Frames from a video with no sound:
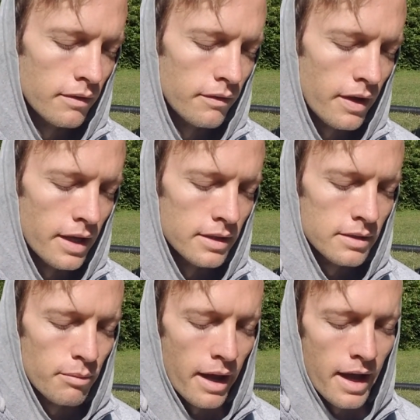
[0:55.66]
face
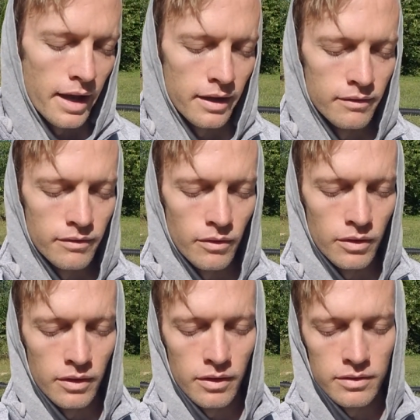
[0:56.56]
back and
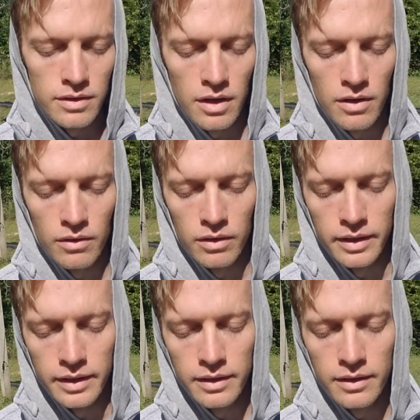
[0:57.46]
forth
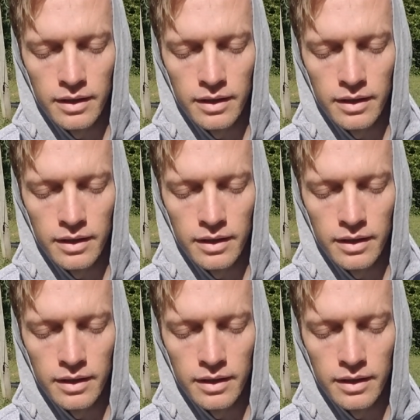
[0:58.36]
slowly,